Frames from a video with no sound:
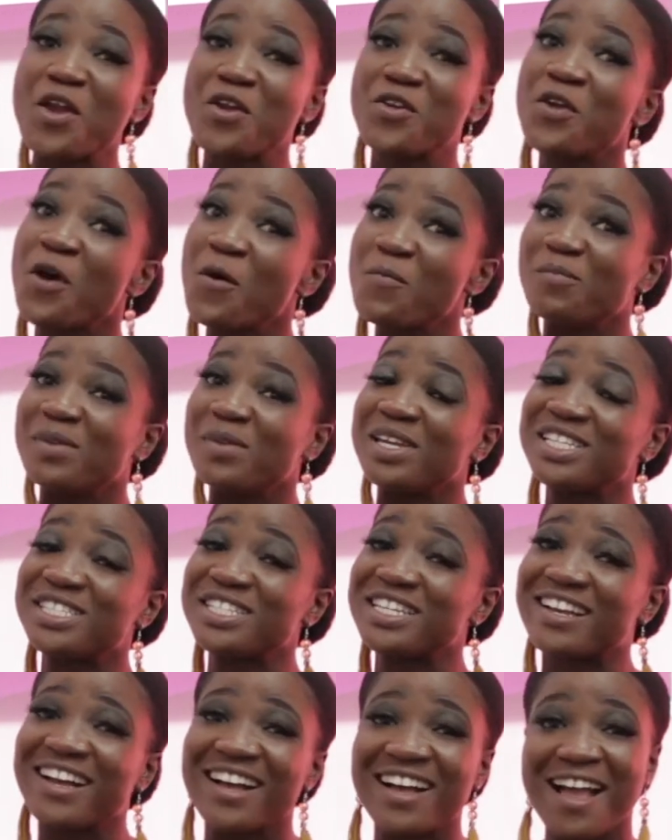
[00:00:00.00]
Not me
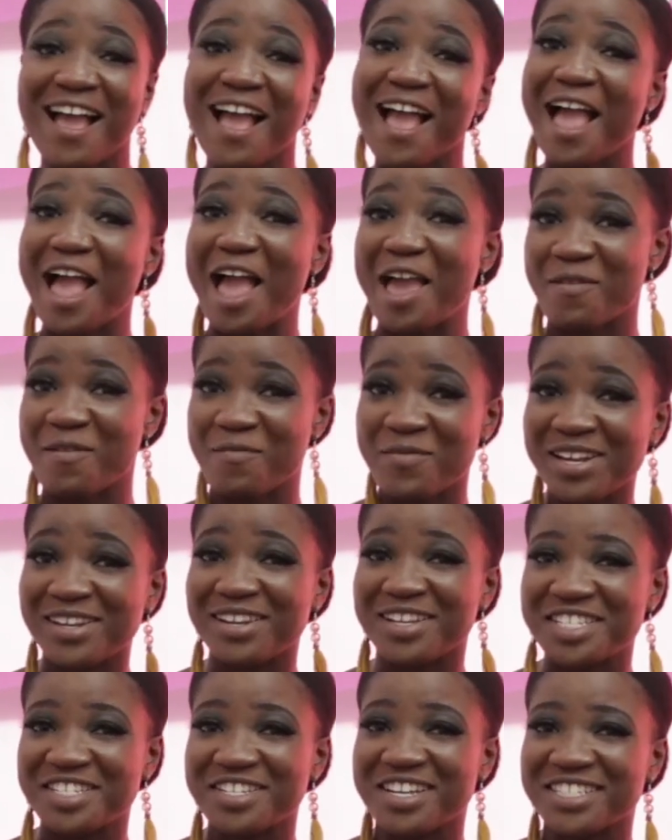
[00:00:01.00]
Shika, I mean
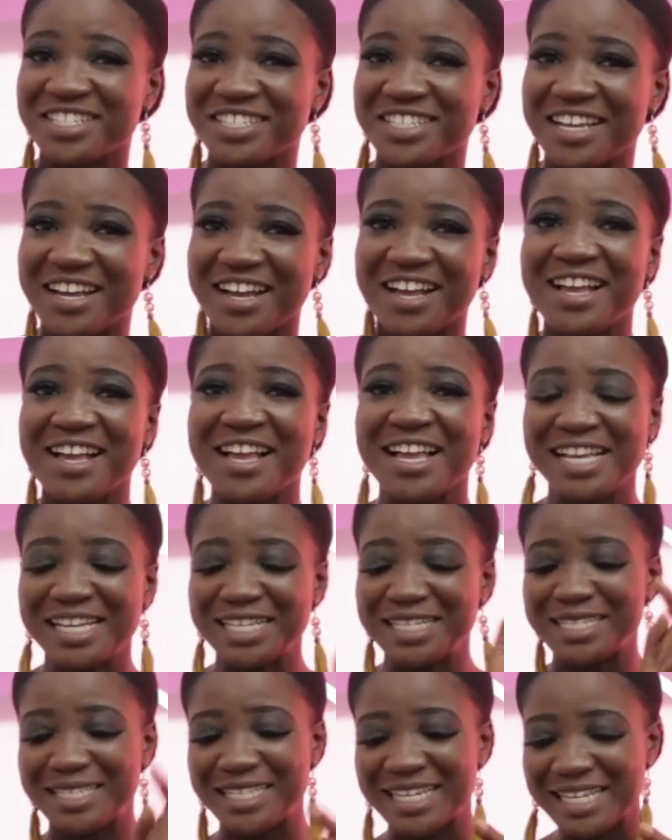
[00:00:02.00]
Lajan Shika.
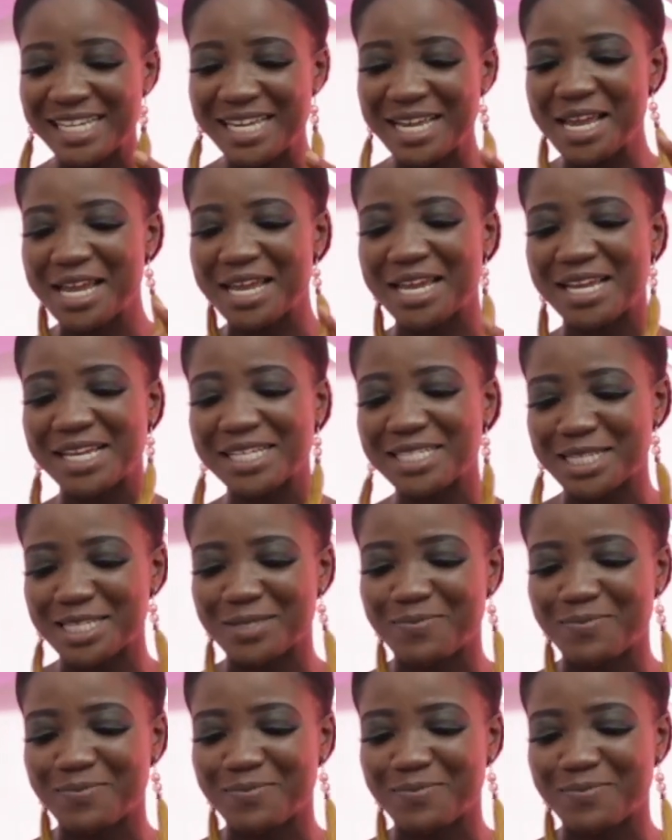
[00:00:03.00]
CD is